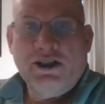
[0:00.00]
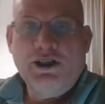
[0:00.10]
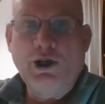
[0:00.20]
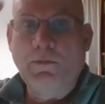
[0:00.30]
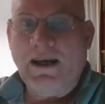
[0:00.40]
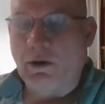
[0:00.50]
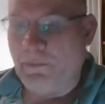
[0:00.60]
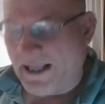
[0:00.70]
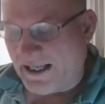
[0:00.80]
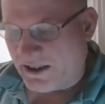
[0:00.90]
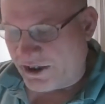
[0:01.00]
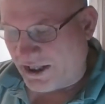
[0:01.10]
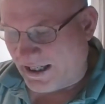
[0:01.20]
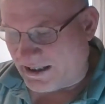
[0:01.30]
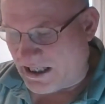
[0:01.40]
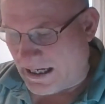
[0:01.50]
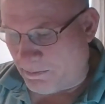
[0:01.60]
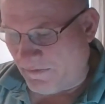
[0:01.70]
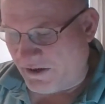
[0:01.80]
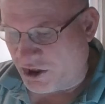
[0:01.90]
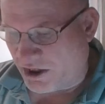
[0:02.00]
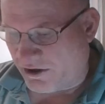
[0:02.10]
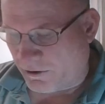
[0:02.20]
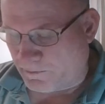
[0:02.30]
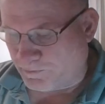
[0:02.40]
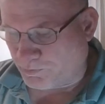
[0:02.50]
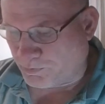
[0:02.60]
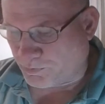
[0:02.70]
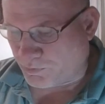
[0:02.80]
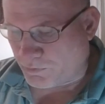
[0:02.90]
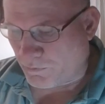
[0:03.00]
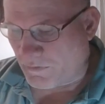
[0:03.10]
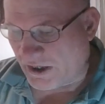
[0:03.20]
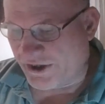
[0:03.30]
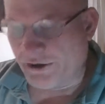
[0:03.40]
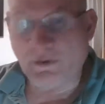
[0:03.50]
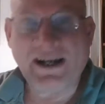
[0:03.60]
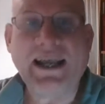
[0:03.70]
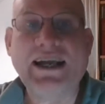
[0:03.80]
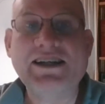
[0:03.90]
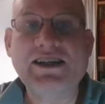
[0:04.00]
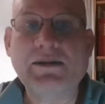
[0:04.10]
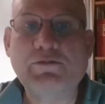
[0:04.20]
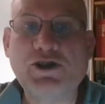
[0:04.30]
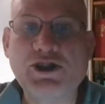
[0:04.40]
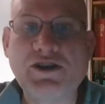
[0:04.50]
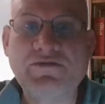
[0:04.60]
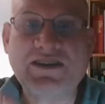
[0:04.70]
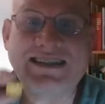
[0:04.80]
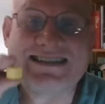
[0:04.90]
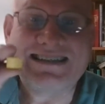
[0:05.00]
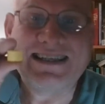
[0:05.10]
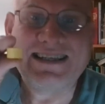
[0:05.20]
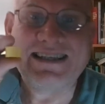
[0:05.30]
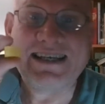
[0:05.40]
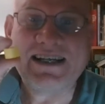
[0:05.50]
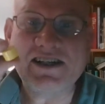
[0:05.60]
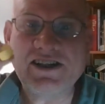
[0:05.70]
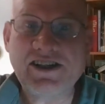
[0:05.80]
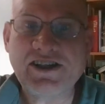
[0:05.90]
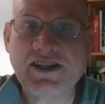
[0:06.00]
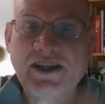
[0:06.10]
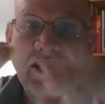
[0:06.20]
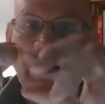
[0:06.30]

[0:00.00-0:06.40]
two metal bands on top of each other. So I ended up shifting to this.